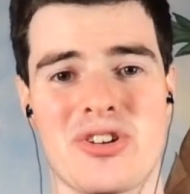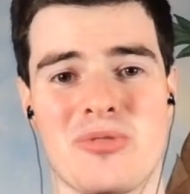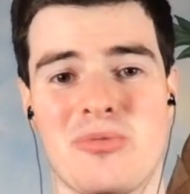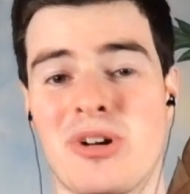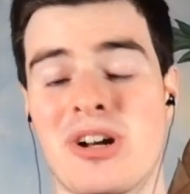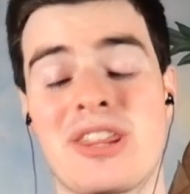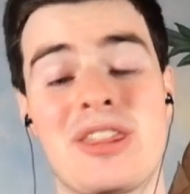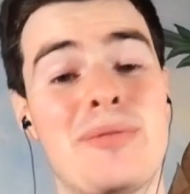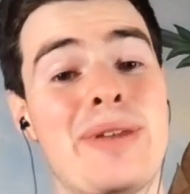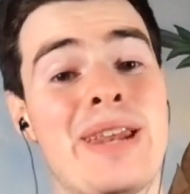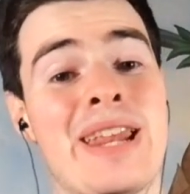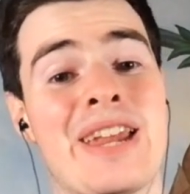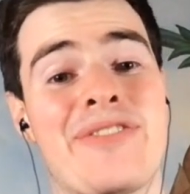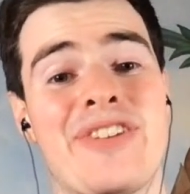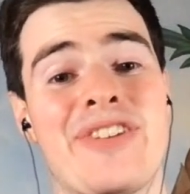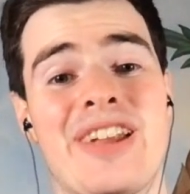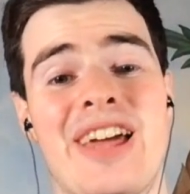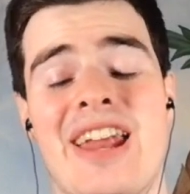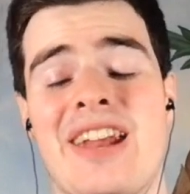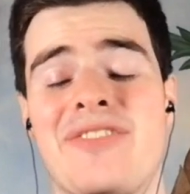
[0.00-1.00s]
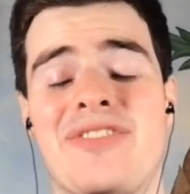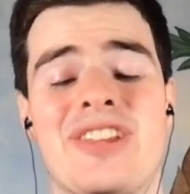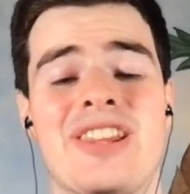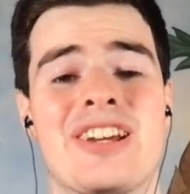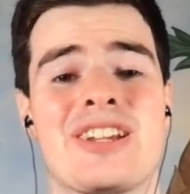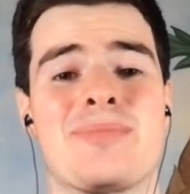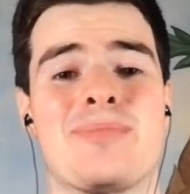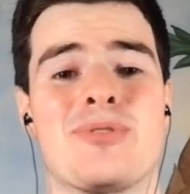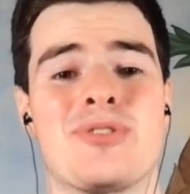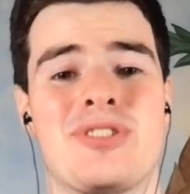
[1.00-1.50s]
one of the many NFL
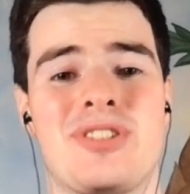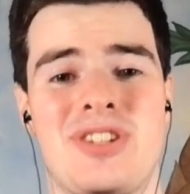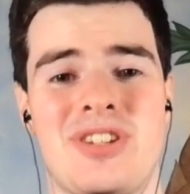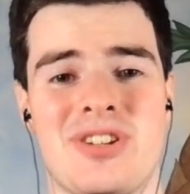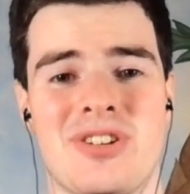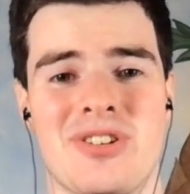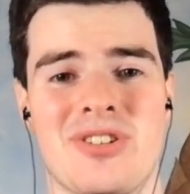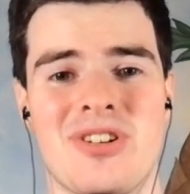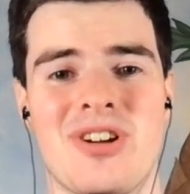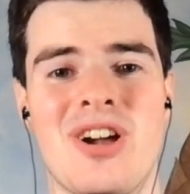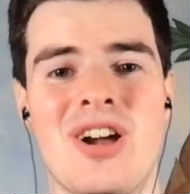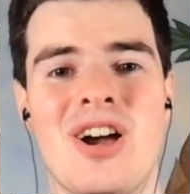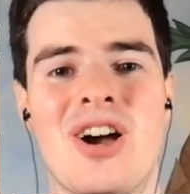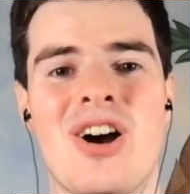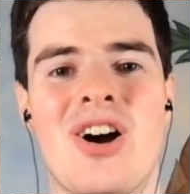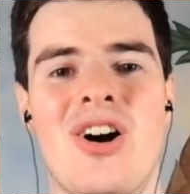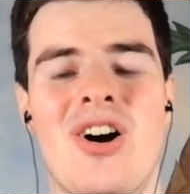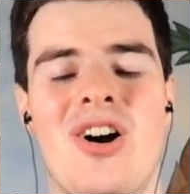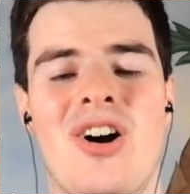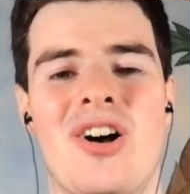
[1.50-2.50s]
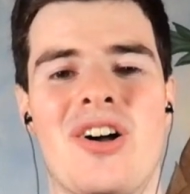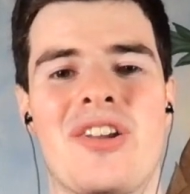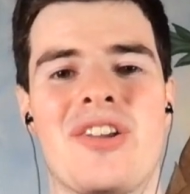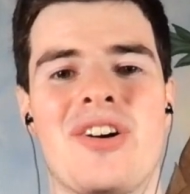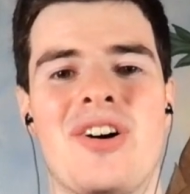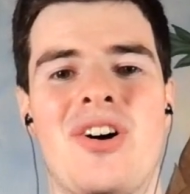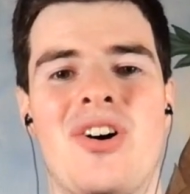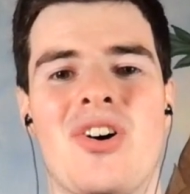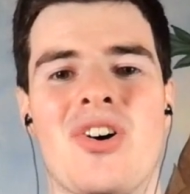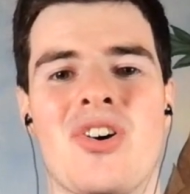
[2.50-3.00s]
experts here on
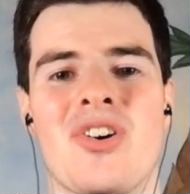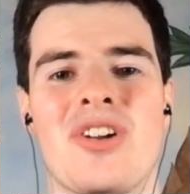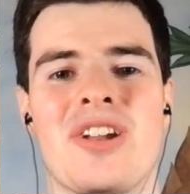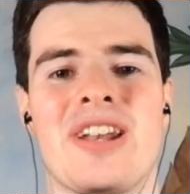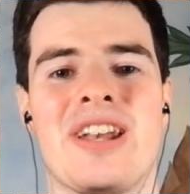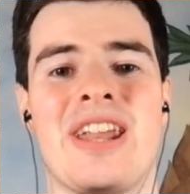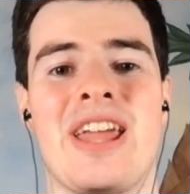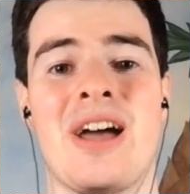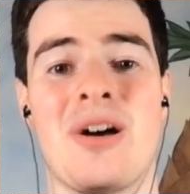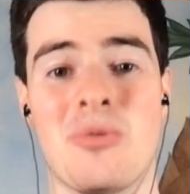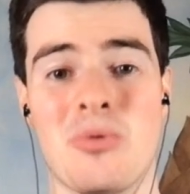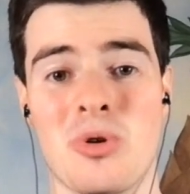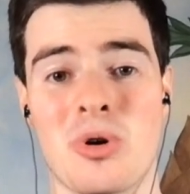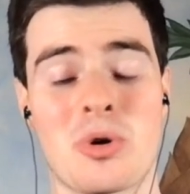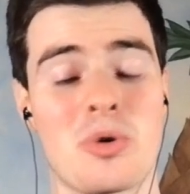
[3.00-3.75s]
our network.